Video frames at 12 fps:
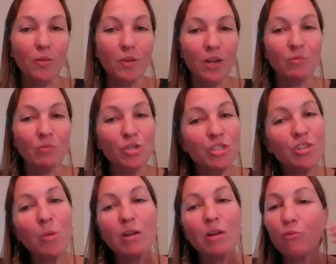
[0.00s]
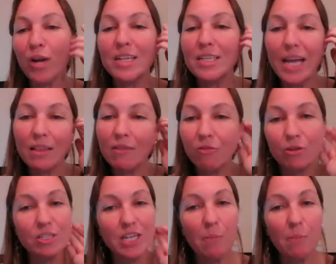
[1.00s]
So, just don't be afraid to take the
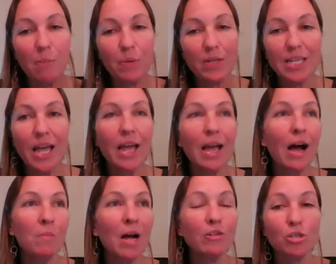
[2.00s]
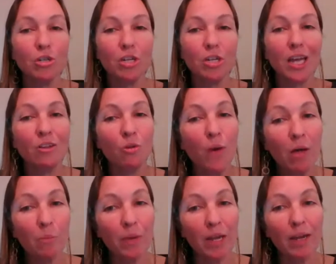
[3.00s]
first step and say, hey, I'm not sure, can you
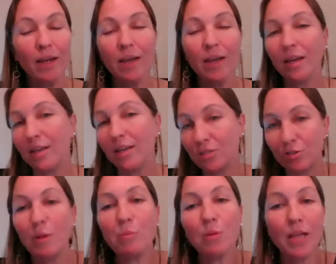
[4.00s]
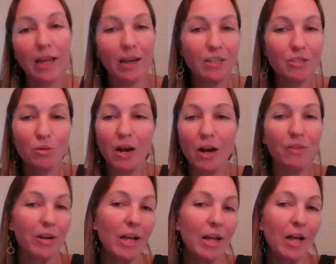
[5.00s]
help me? Because there's people like us who are out there
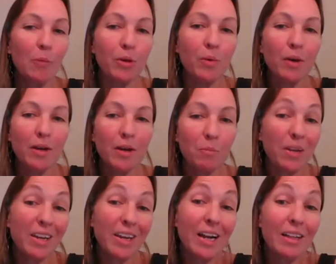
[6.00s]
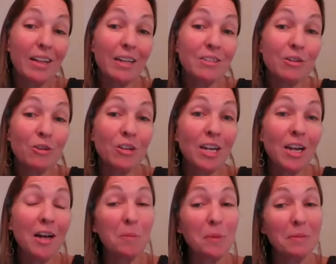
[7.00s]
to help you, but you got to let us know you
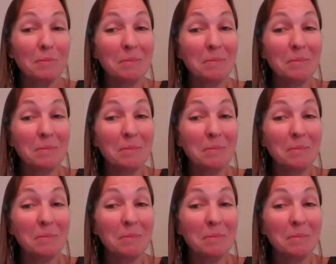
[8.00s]
need help.